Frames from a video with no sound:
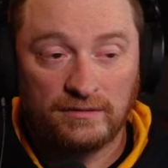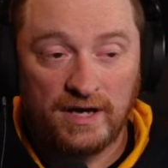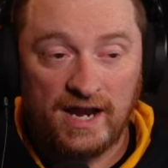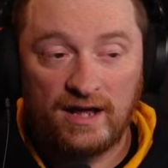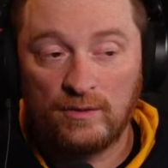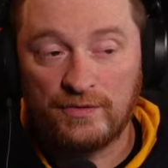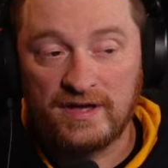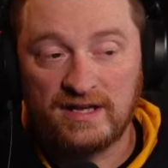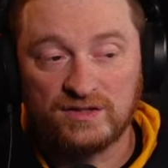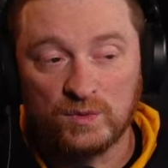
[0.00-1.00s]
And I don't
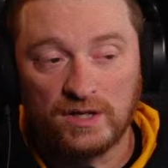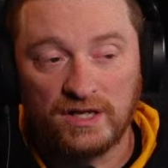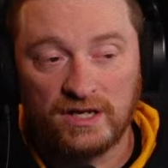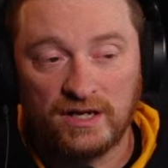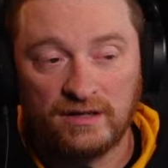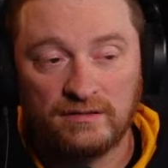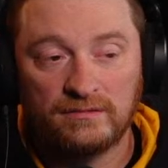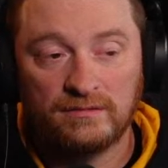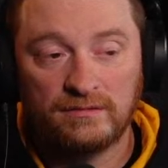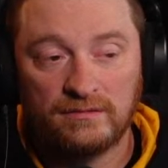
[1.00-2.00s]
think it's really
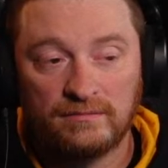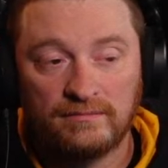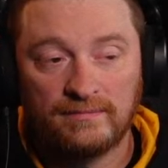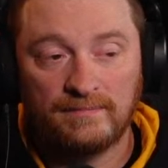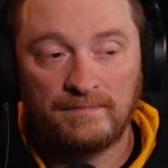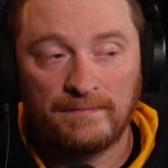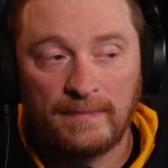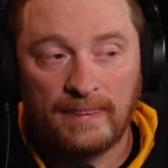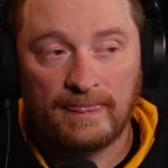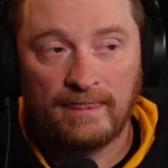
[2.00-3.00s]

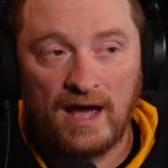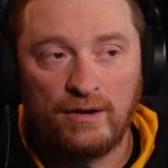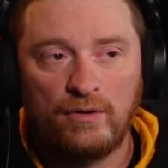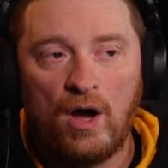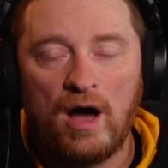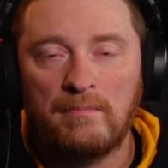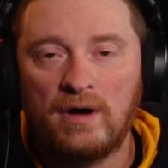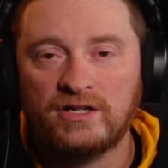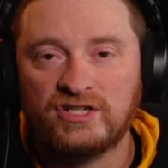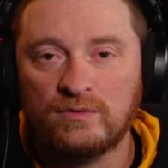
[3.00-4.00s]
I don't know how
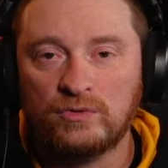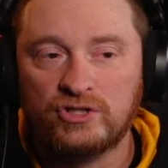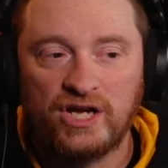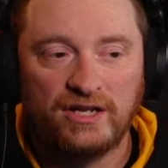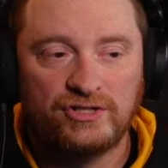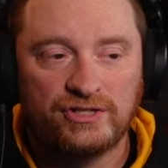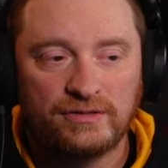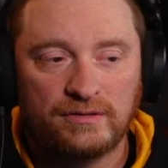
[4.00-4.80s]
much it will change.